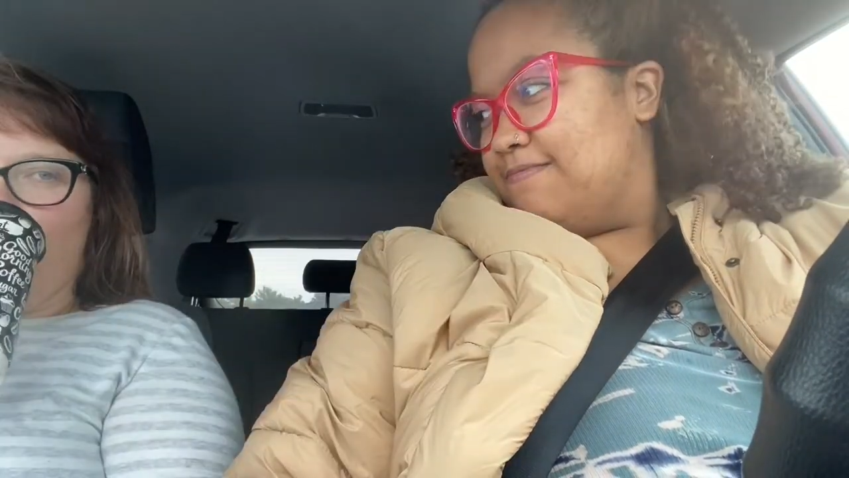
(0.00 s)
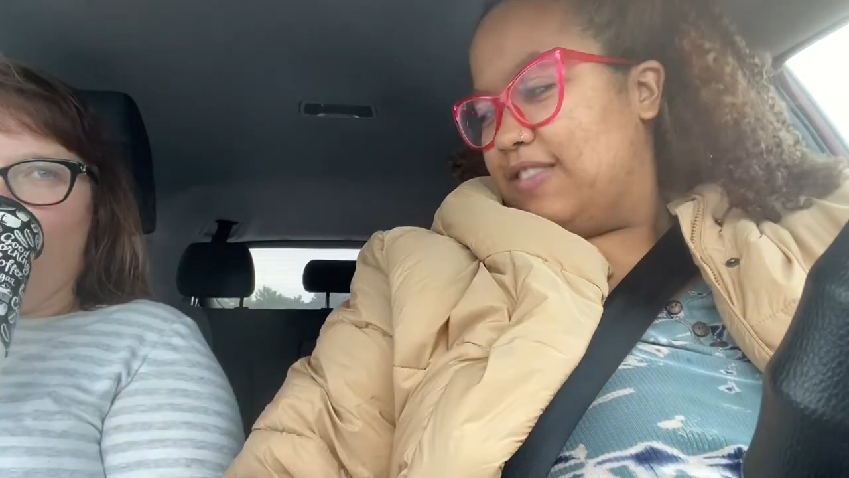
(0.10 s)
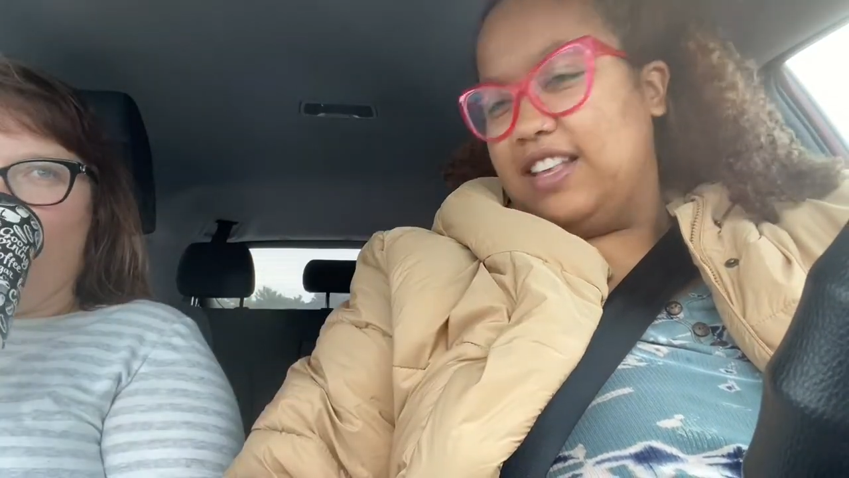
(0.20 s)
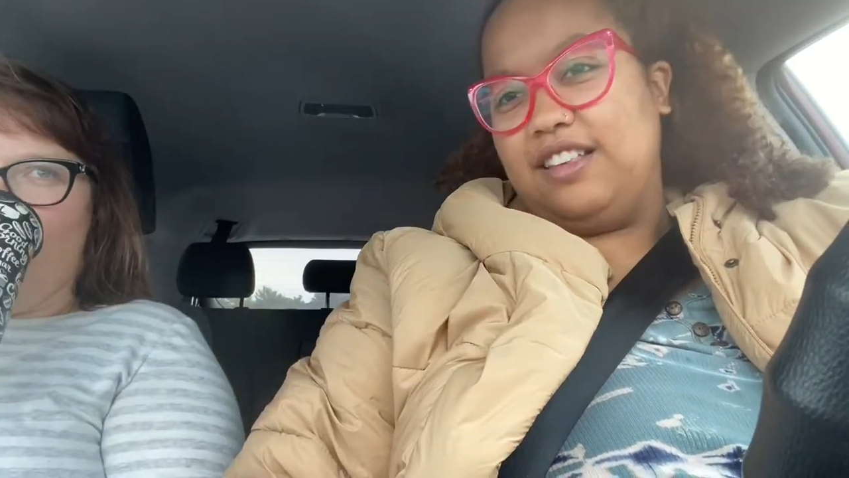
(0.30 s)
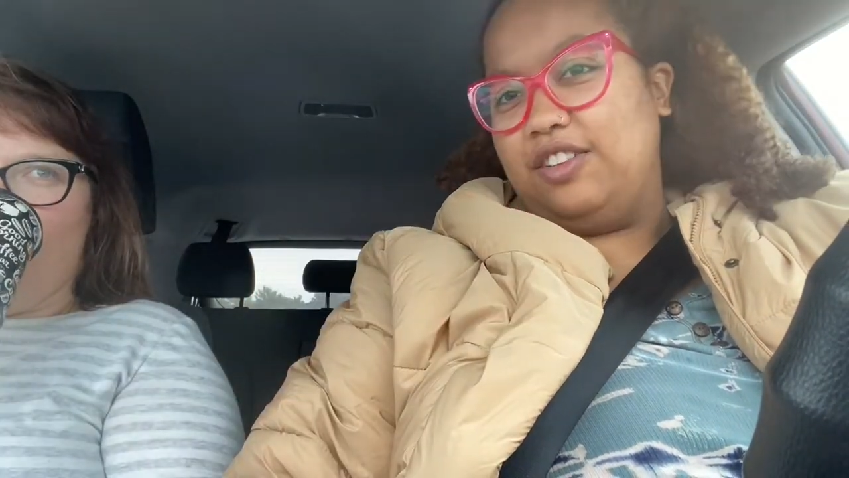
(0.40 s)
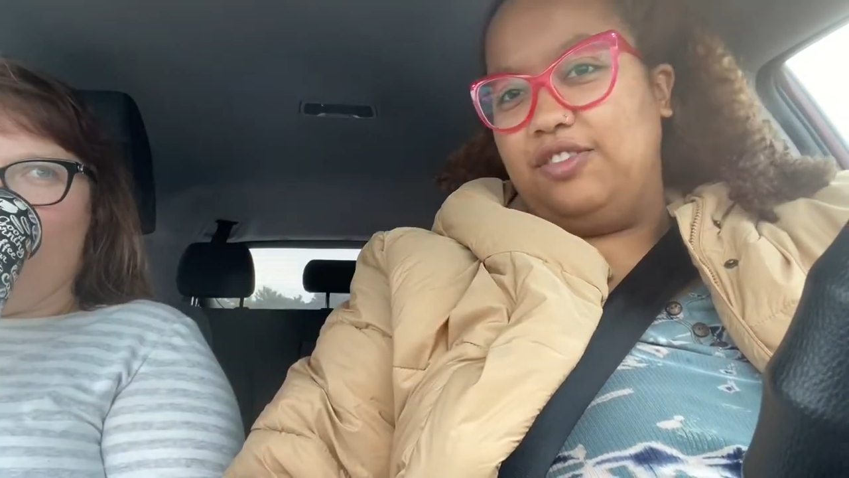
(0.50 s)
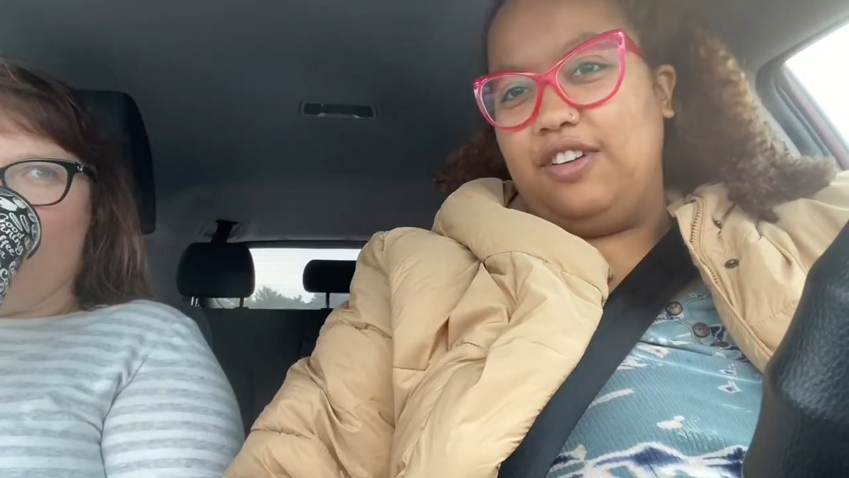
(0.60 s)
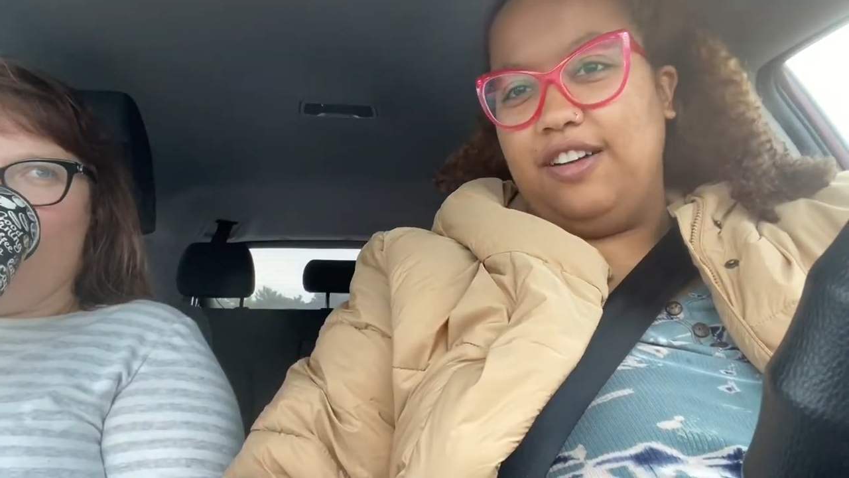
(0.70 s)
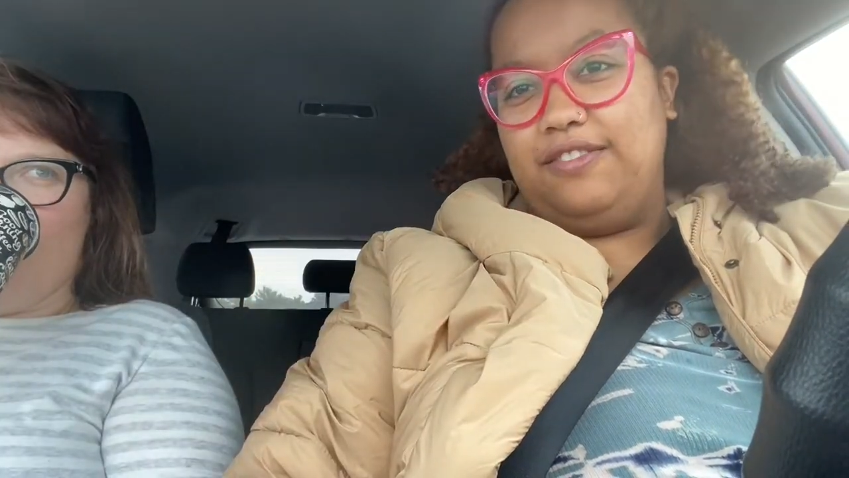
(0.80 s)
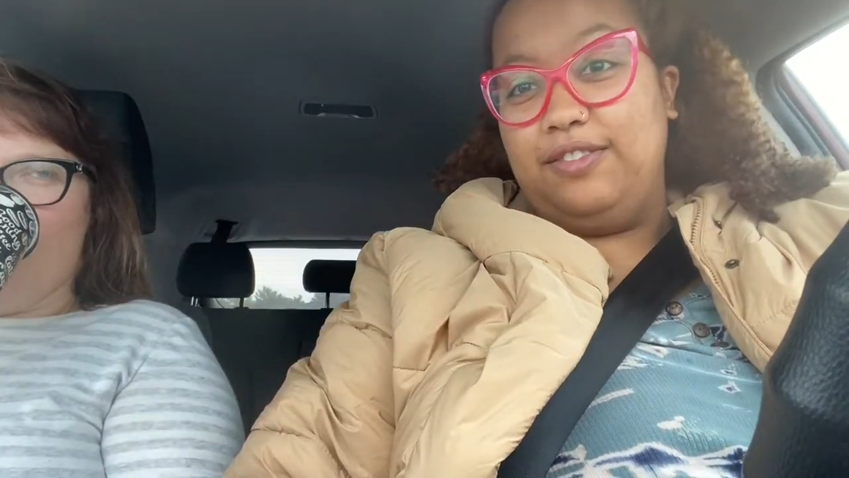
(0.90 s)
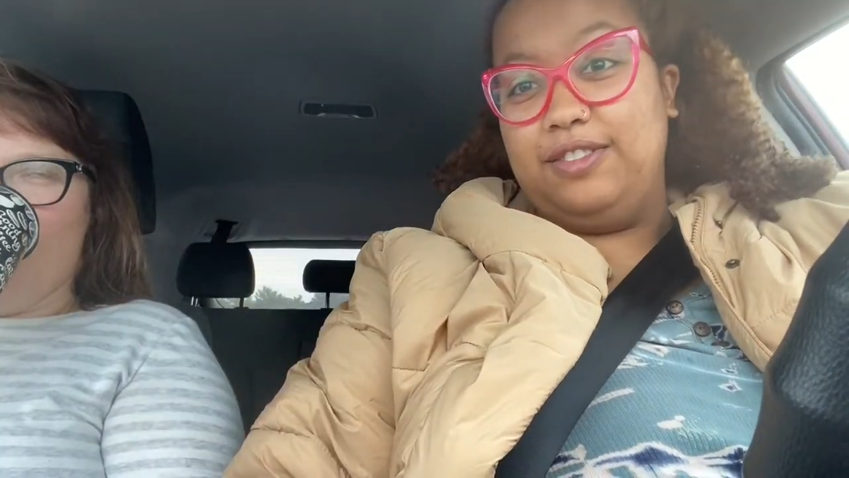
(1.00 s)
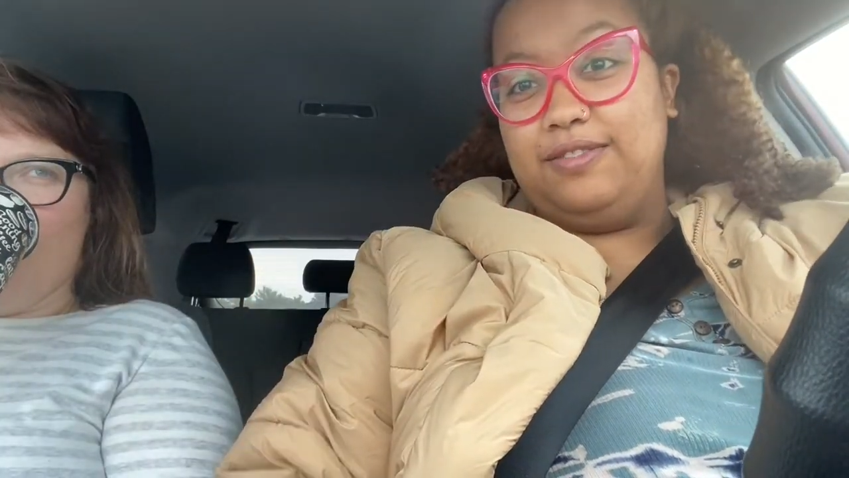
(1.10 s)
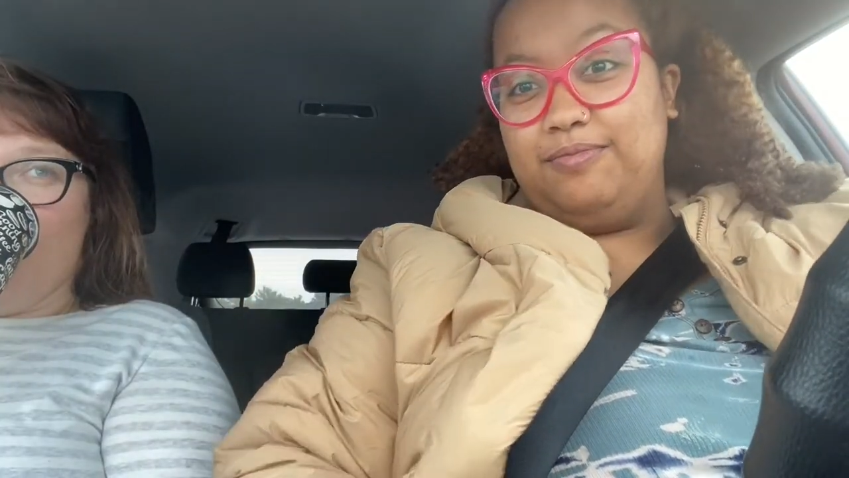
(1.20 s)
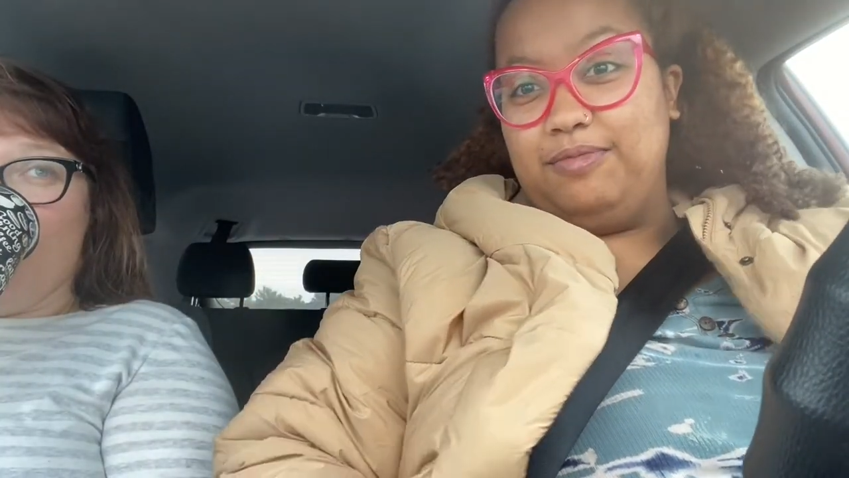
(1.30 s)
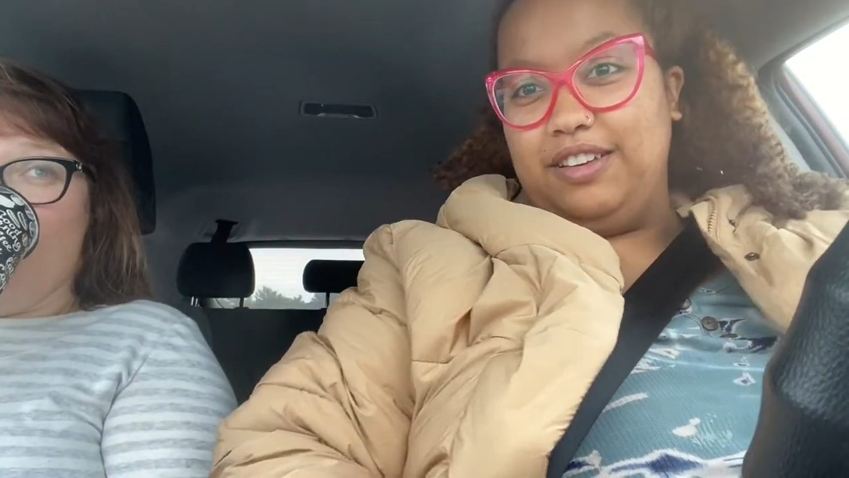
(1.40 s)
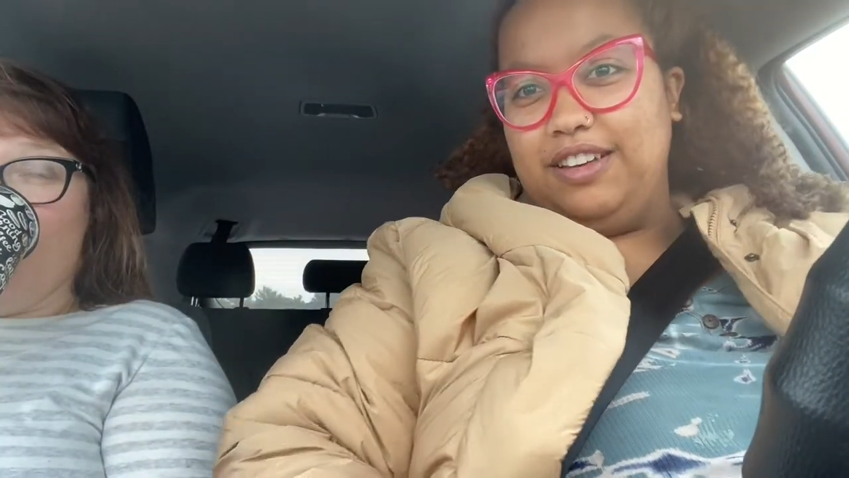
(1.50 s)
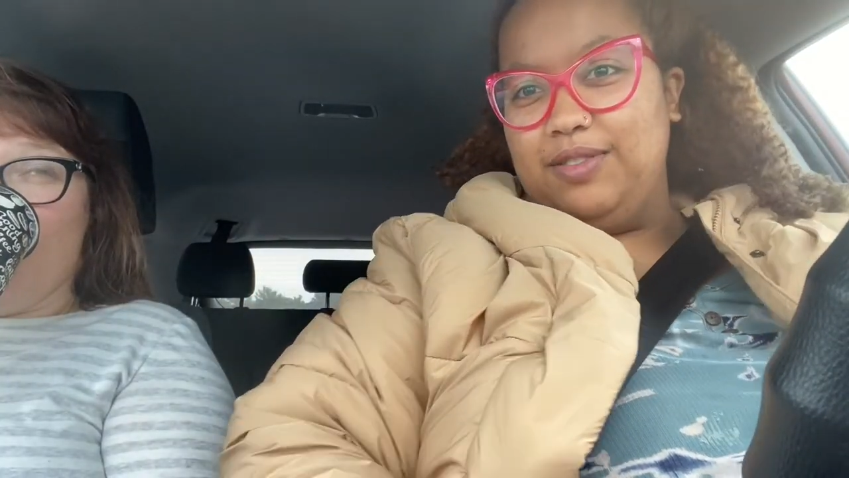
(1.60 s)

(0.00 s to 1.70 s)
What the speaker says: It's not too hot. It was good.